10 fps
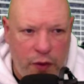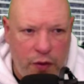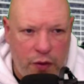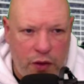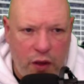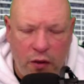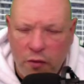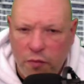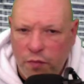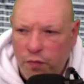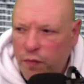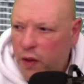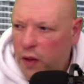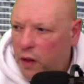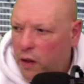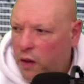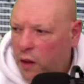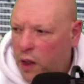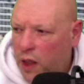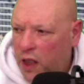so
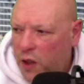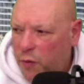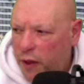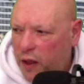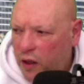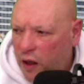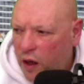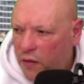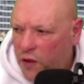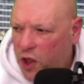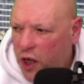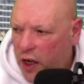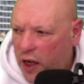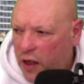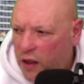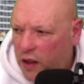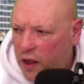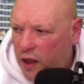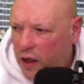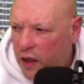there's been a lot of chat out
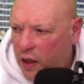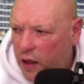there.